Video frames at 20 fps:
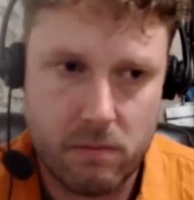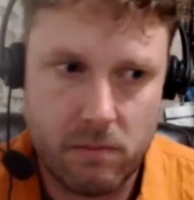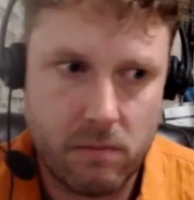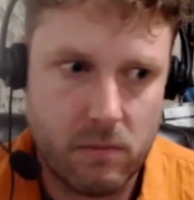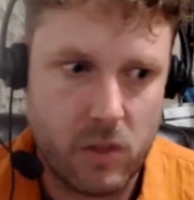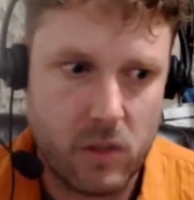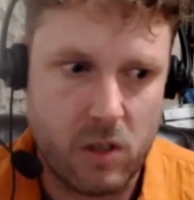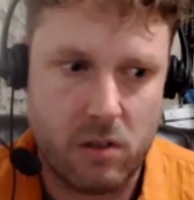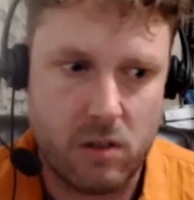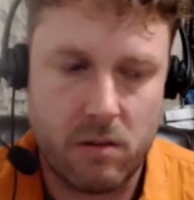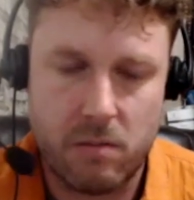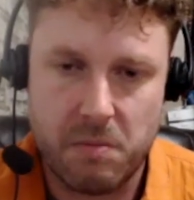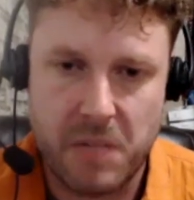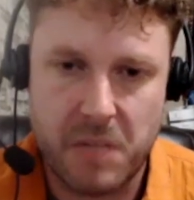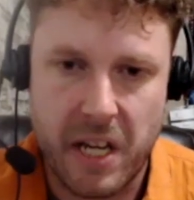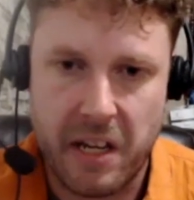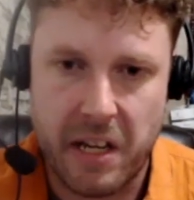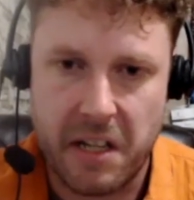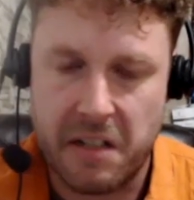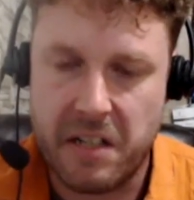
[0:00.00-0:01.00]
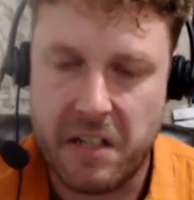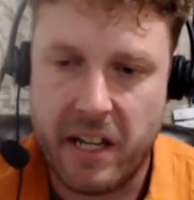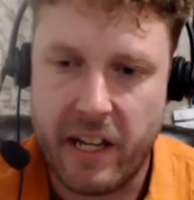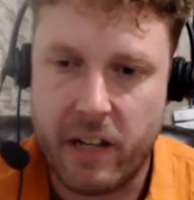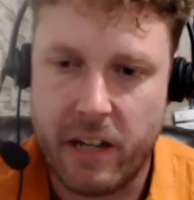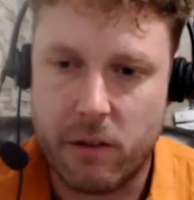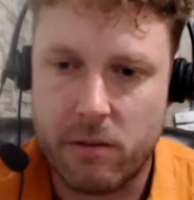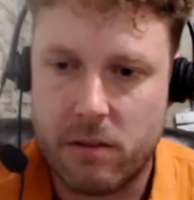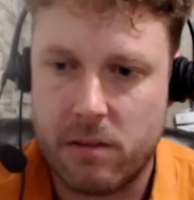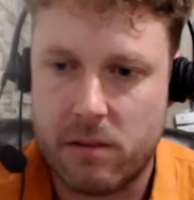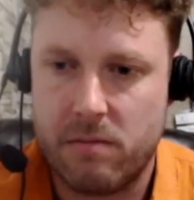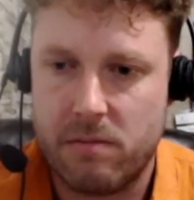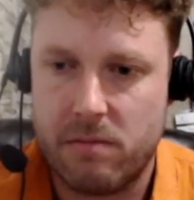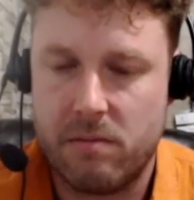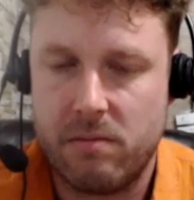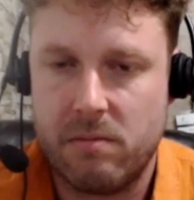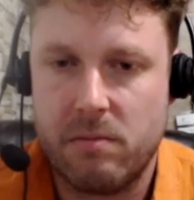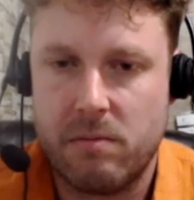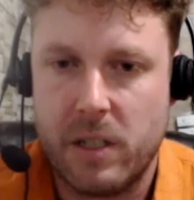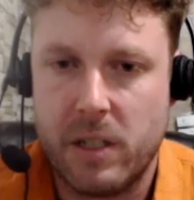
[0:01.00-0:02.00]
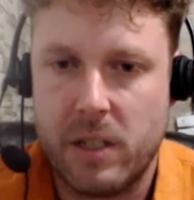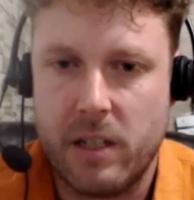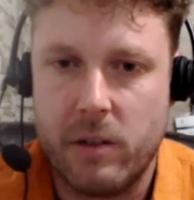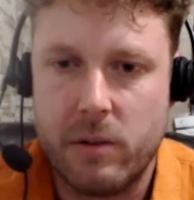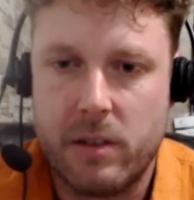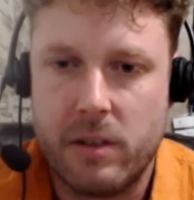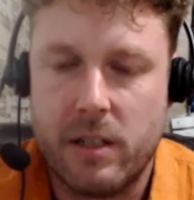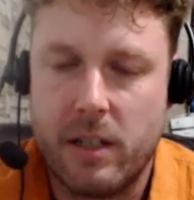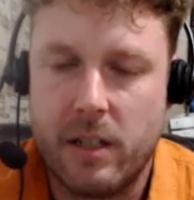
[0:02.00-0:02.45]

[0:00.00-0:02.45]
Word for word: just day in, day out without